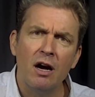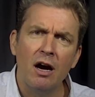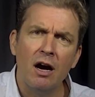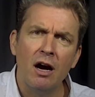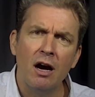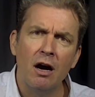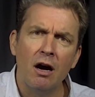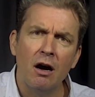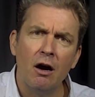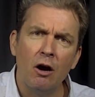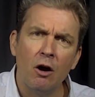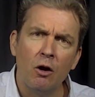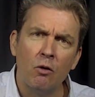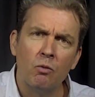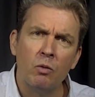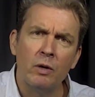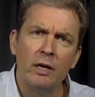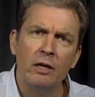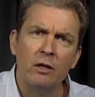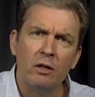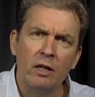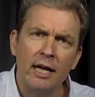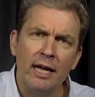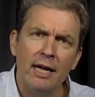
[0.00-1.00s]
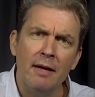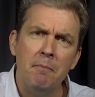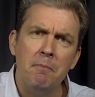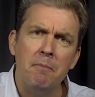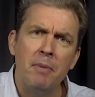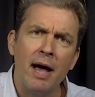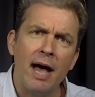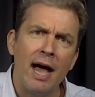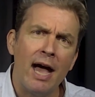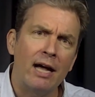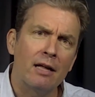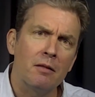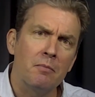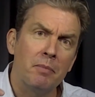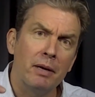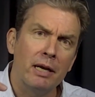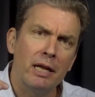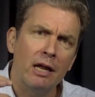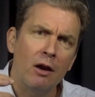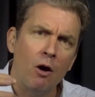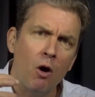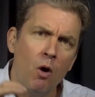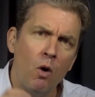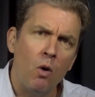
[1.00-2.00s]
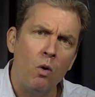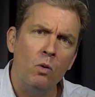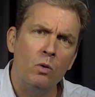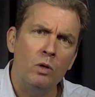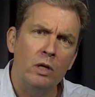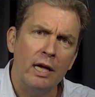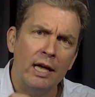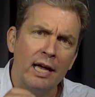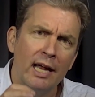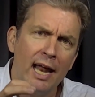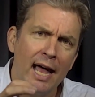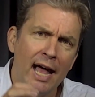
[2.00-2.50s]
a real impact, but it